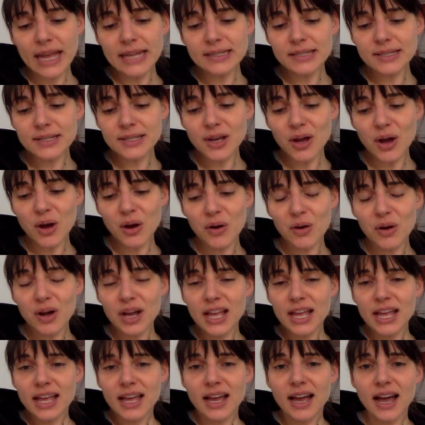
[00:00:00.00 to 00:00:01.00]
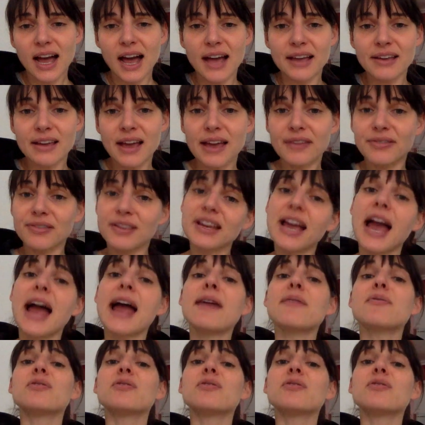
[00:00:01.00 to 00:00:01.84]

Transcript: so I think I